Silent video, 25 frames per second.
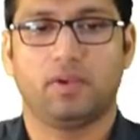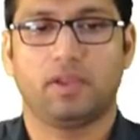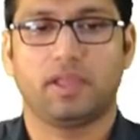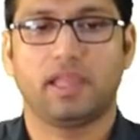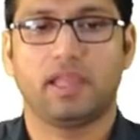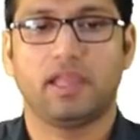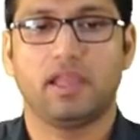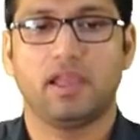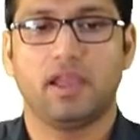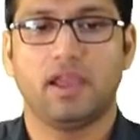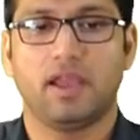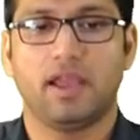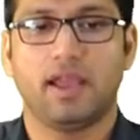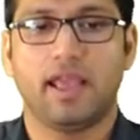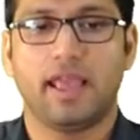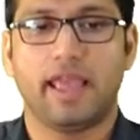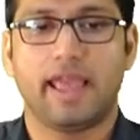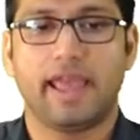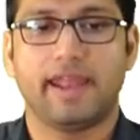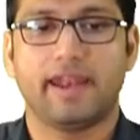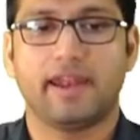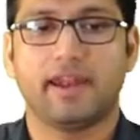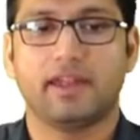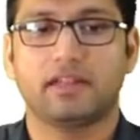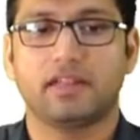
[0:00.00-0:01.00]
Okay,
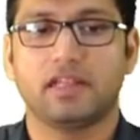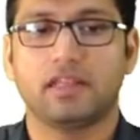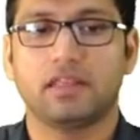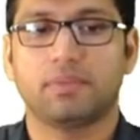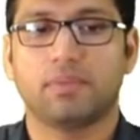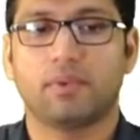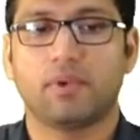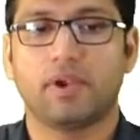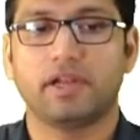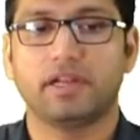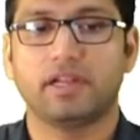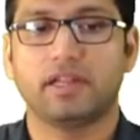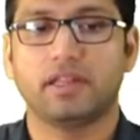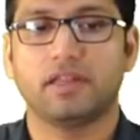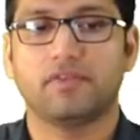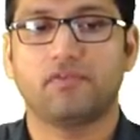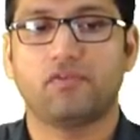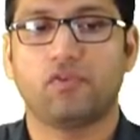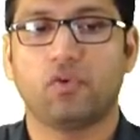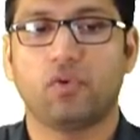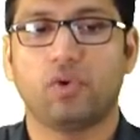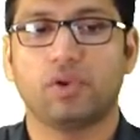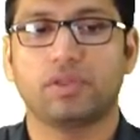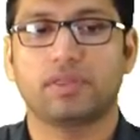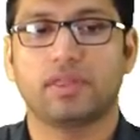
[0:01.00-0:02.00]
and at this point there is
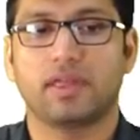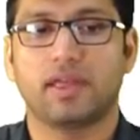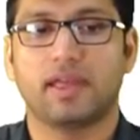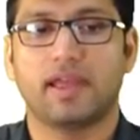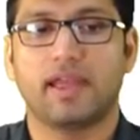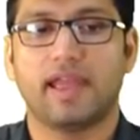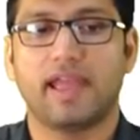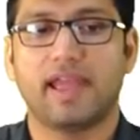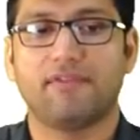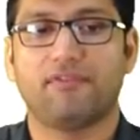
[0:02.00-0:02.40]
a force